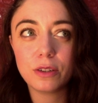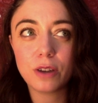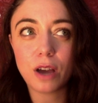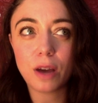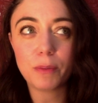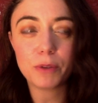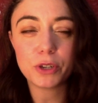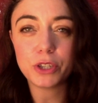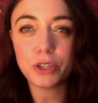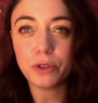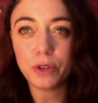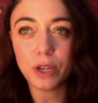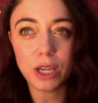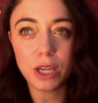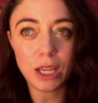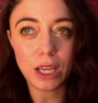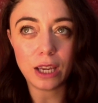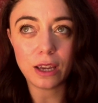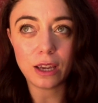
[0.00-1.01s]

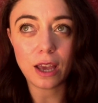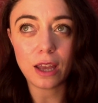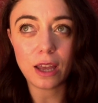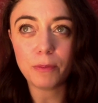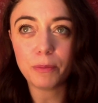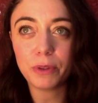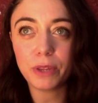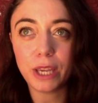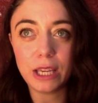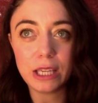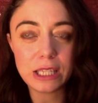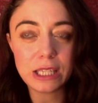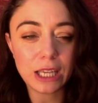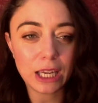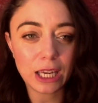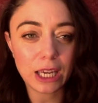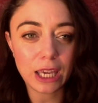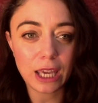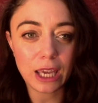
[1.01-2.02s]
opportunity and a plane
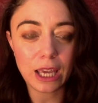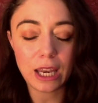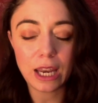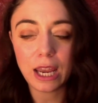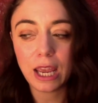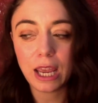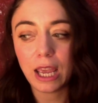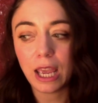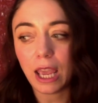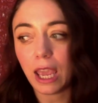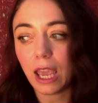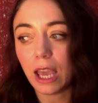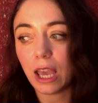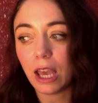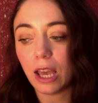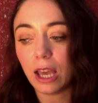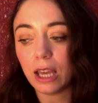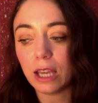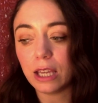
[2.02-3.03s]
ticket
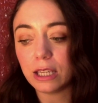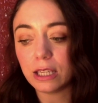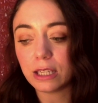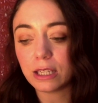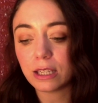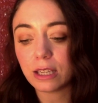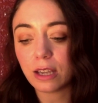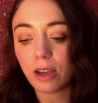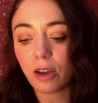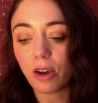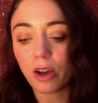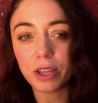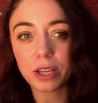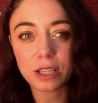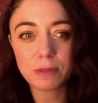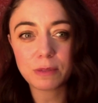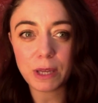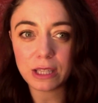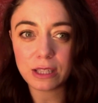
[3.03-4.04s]
and all
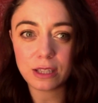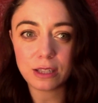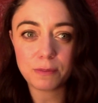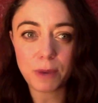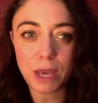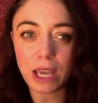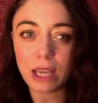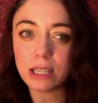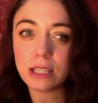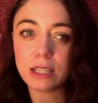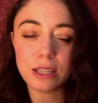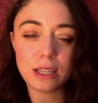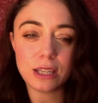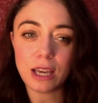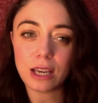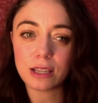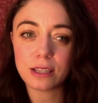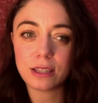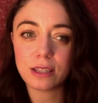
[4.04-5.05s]
expenses paid to
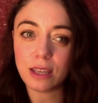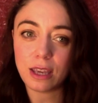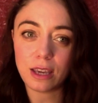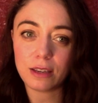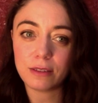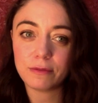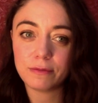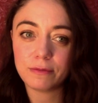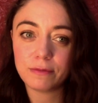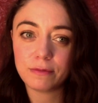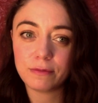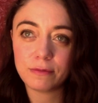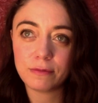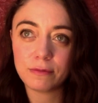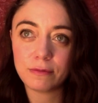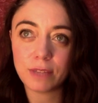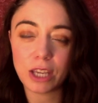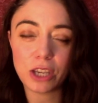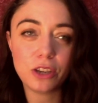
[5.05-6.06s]
the next thing.
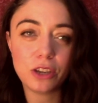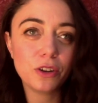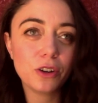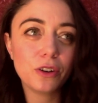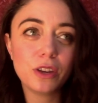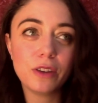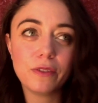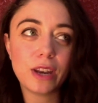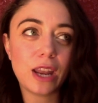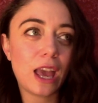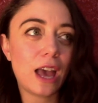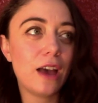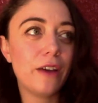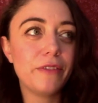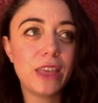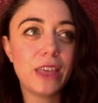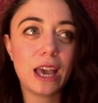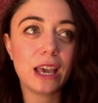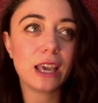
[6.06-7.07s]
Like you don't even
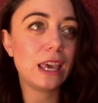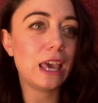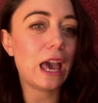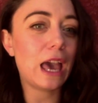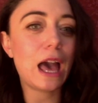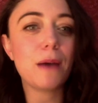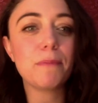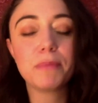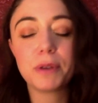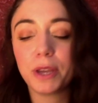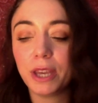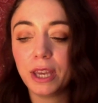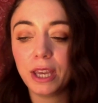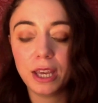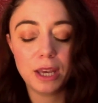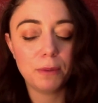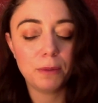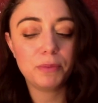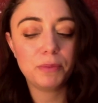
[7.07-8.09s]
have that gap
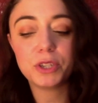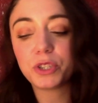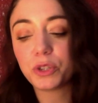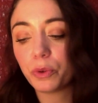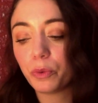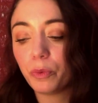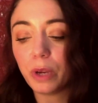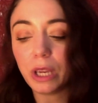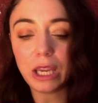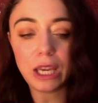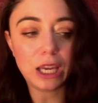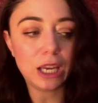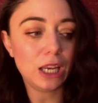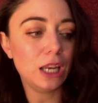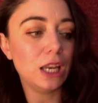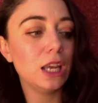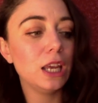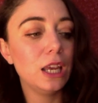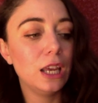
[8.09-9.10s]

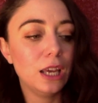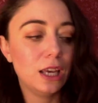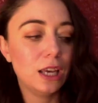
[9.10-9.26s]
between